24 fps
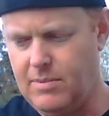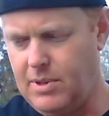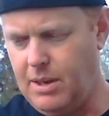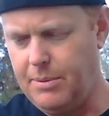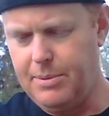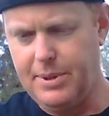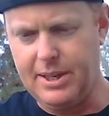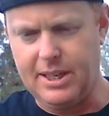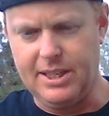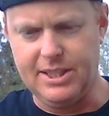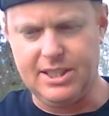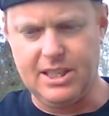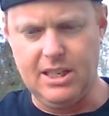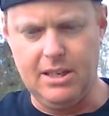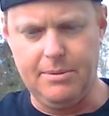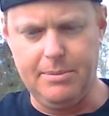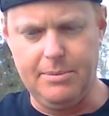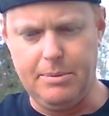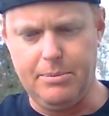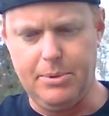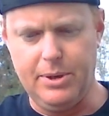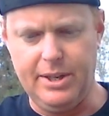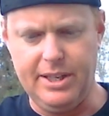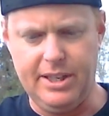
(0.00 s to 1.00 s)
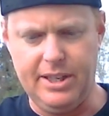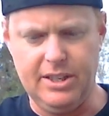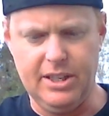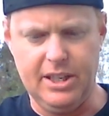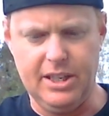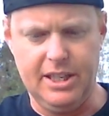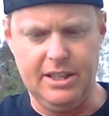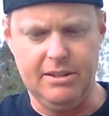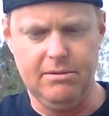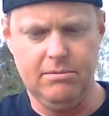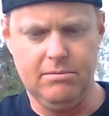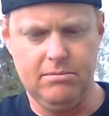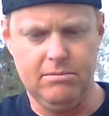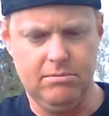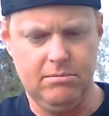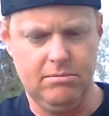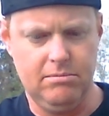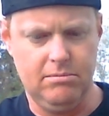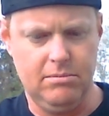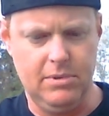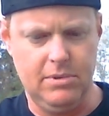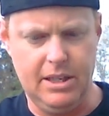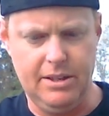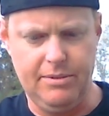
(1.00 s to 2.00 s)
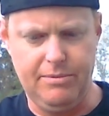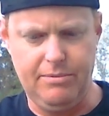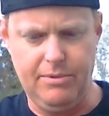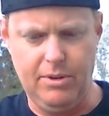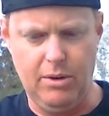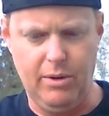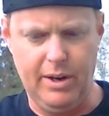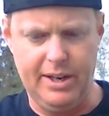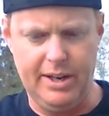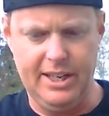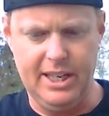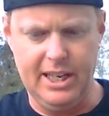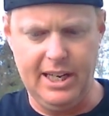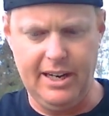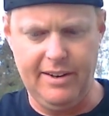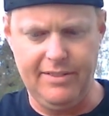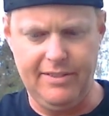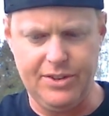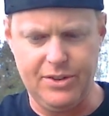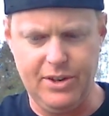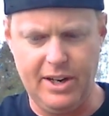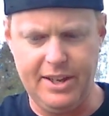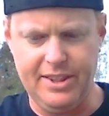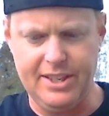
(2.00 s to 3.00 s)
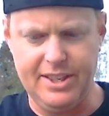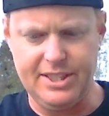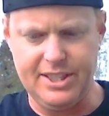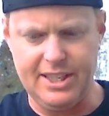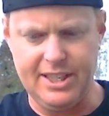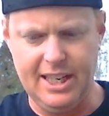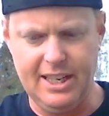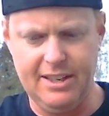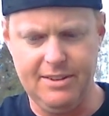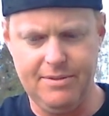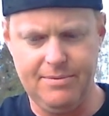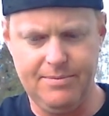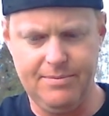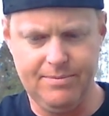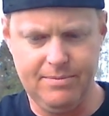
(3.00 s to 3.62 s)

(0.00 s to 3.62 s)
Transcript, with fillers: I think it's going to be pretty good, but no idea. I haven't tried this yet.